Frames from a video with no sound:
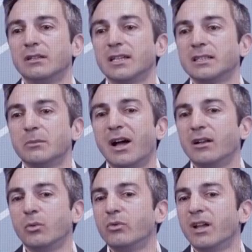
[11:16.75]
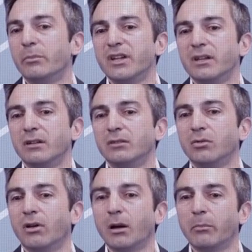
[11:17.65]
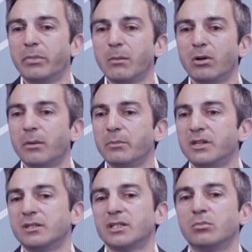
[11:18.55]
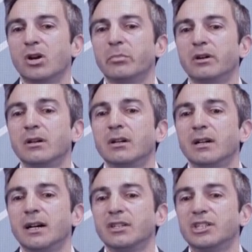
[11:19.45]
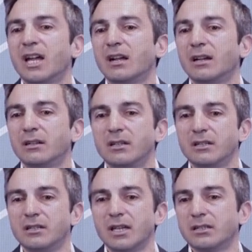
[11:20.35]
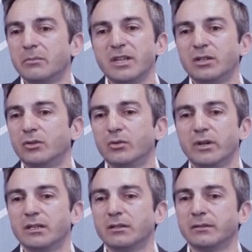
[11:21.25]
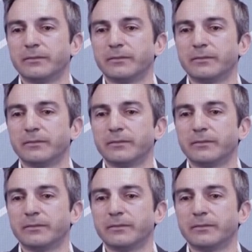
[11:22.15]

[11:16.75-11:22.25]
That's the value we are bringing, to help people and business proper, and the channel is just the means to do it.